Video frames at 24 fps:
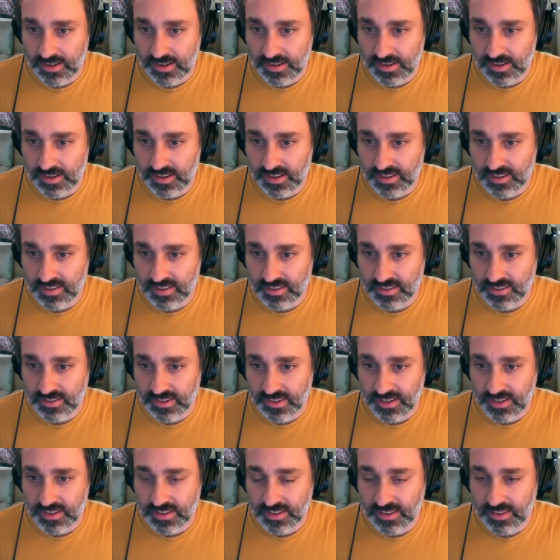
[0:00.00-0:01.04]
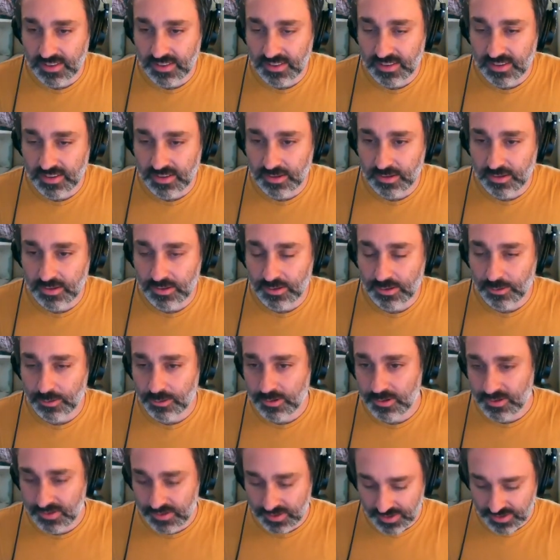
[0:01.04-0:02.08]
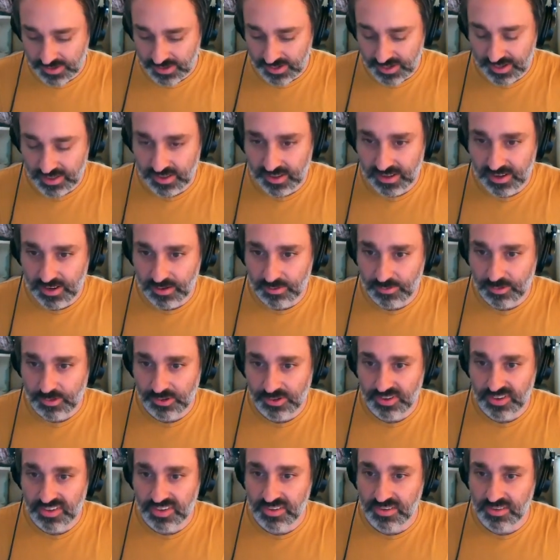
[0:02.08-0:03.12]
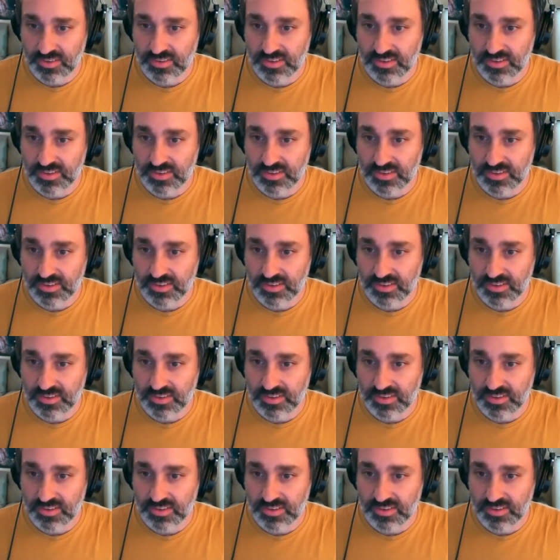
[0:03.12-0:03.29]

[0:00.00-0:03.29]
let's delete the old, and then we'll just use